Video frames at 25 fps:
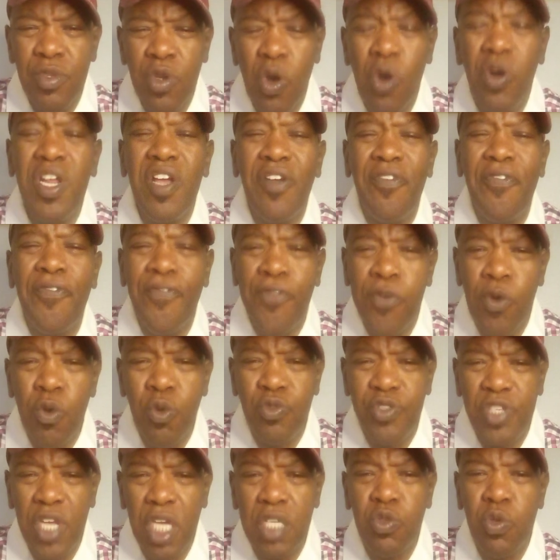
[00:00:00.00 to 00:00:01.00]
Only a
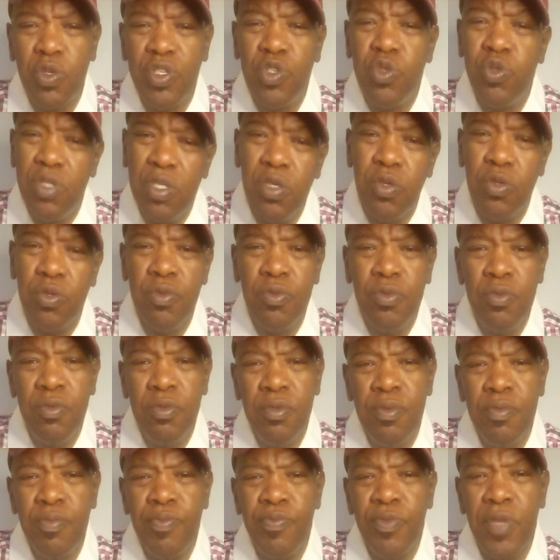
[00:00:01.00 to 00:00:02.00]
fool does what you do
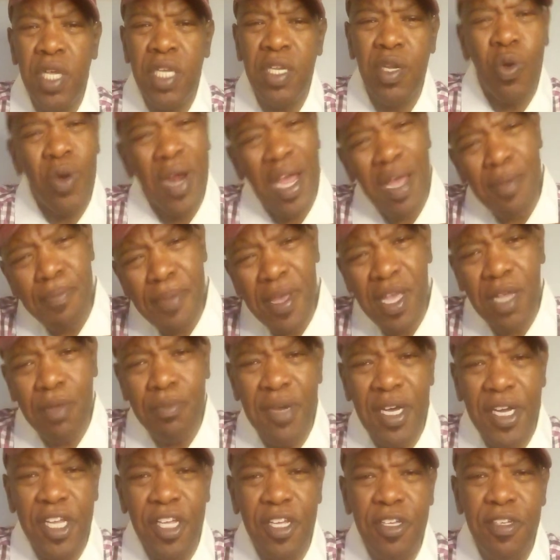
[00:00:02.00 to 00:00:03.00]
and don't have bail
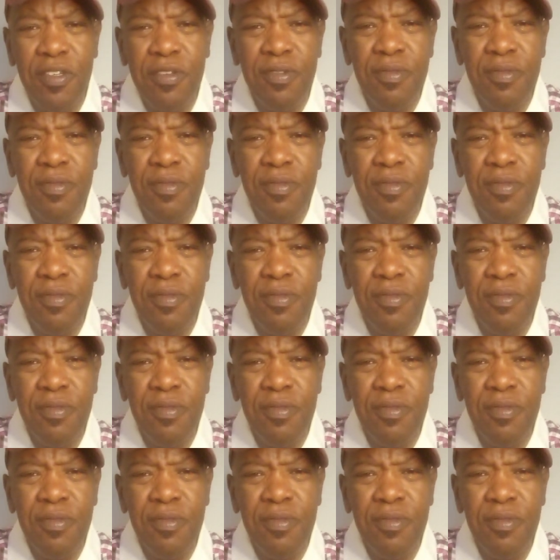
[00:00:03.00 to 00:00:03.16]
money."